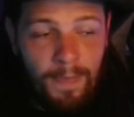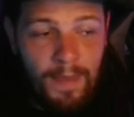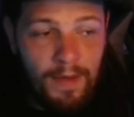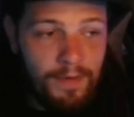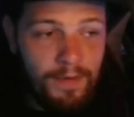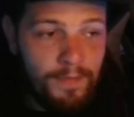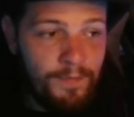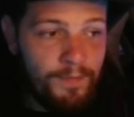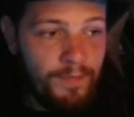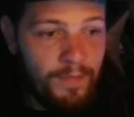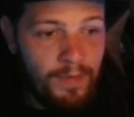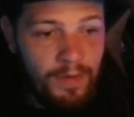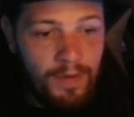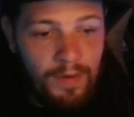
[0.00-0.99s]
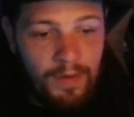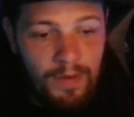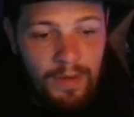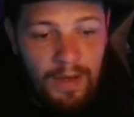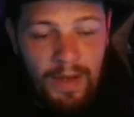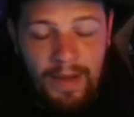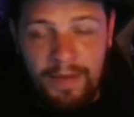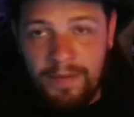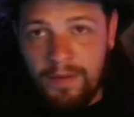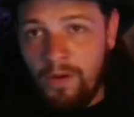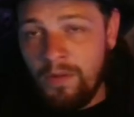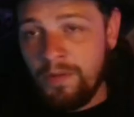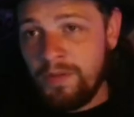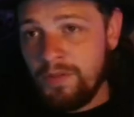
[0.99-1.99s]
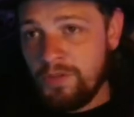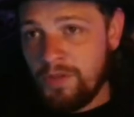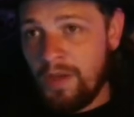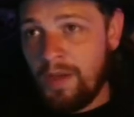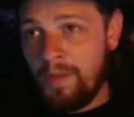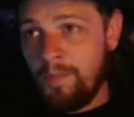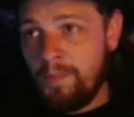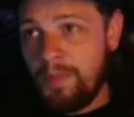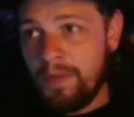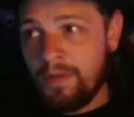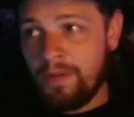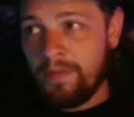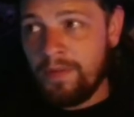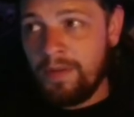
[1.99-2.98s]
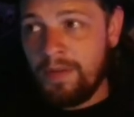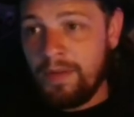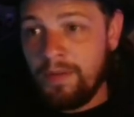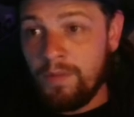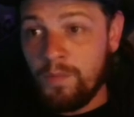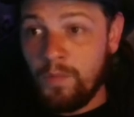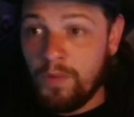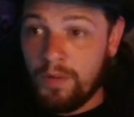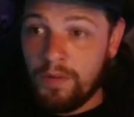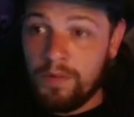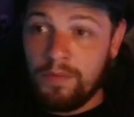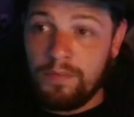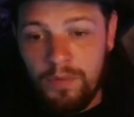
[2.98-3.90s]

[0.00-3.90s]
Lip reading: I call it a job because it is work.